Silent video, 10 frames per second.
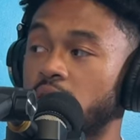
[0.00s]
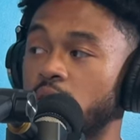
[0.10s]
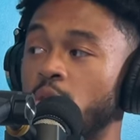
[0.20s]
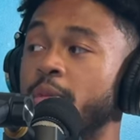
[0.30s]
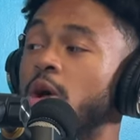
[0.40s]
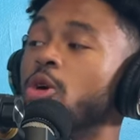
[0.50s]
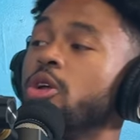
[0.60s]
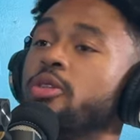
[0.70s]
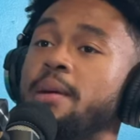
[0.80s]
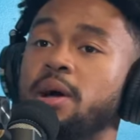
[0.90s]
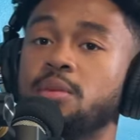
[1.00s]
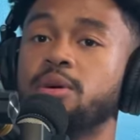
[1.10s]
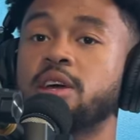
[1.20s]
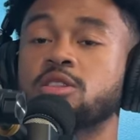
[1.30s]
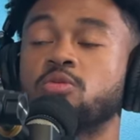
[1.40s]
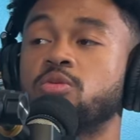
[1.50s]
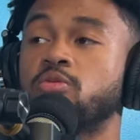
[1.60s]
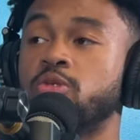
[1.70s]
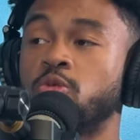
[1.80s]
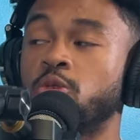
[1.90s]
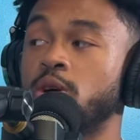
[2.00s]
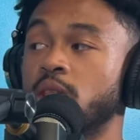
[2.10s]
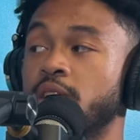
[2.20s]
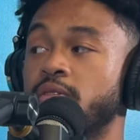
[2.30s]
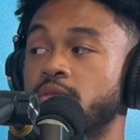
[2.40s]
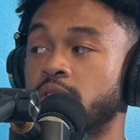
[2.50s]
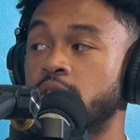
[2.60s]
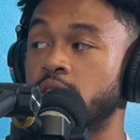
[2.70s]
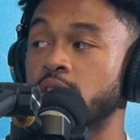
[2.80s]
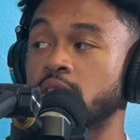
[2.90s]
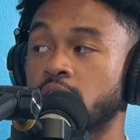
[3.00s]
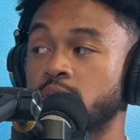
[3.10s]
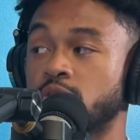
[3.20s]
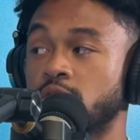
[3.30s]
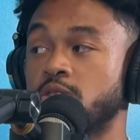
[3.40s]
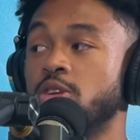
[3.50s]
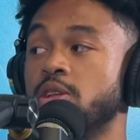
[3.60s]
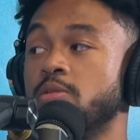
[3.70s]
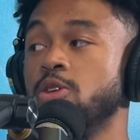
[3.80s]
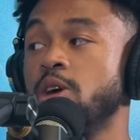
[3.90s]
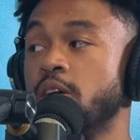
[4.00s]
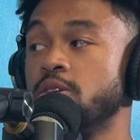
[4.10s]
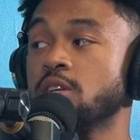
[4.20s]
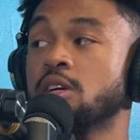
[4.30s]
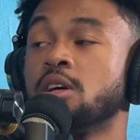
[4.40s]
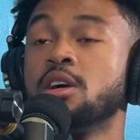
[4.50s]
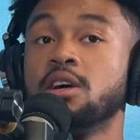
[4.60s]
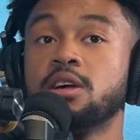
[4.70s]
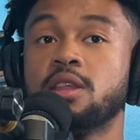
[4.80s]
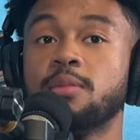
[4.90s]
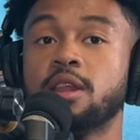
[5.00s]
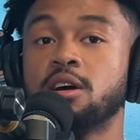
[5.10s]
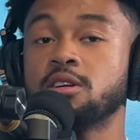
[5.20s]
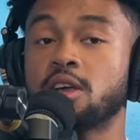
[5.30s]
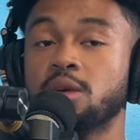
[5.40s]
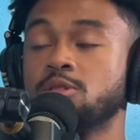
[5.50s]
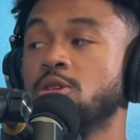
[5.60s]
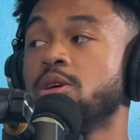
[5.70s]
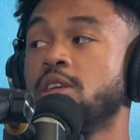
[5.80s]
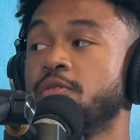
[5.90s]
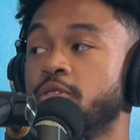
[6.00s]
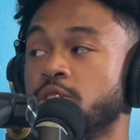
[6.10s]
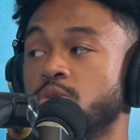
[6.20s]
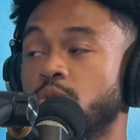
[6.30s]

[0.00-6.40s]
Or, or no, that might have been like the the real life uh, Hunger Games show. You know, you know how there's like a they made a Hunger Games show on Netflix.